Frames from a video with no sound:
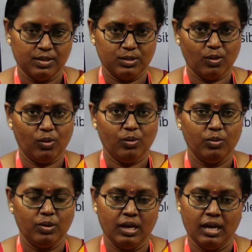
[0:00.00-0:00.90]
So
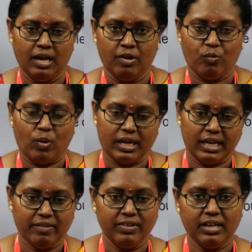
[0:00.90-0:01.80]

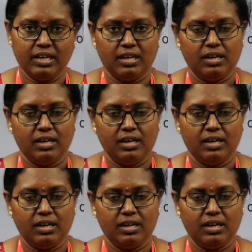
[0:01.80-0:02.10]
whatever